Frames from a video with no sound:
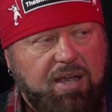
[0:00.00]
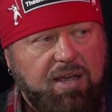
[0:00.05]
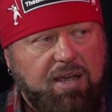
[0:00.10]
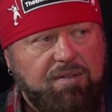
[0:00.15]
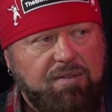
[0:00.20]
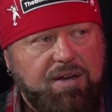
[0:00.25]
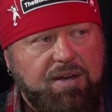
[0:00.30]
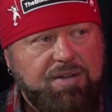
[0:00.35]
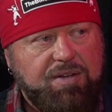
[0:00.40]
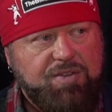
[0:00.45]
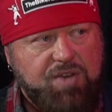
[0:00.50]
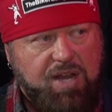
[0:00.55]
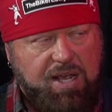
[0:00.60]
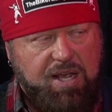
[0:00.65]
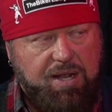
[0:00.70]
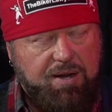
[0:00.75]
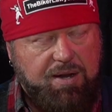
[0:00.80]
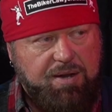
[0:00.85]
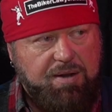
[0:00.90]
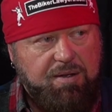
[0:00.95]
that it's
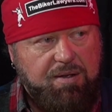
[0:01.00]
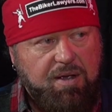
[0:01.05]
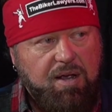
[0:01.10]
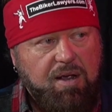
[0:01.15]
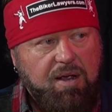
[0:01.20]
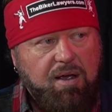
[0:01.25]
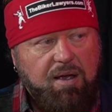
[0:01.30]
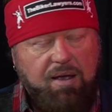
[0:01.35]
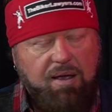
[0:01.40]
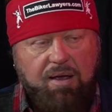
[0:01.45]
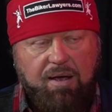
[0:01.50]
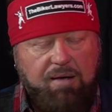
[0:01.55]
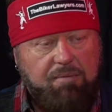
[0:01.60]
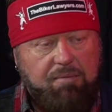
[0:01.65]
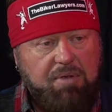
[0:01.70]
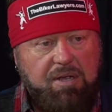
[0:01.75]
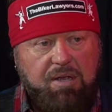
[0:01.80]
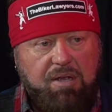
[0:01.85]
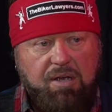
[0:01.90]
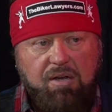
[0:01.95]
needed,
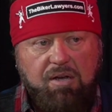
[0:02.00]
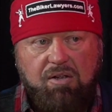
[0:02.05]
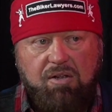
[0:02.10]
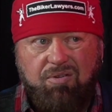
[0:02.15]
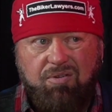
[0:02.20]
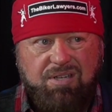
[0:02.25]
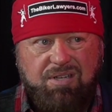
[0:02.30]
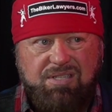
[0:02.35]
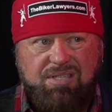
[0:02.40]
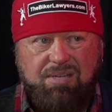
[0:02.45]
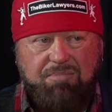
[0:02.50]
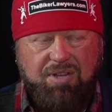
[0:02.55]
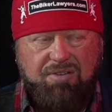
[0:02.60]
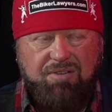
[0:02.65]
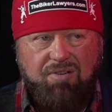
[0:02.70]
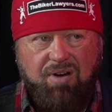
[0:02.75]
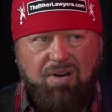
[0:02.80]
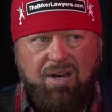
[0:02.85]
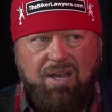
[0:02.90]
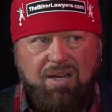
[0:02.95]
including some of the
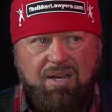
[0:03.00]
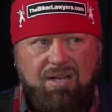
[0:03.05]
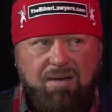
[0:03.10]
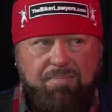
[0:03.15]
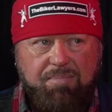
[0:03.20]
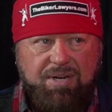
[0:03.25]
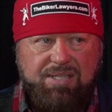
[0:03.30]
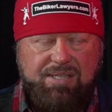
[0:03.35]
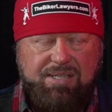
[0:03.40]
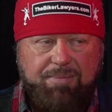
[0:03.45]
trucking companies.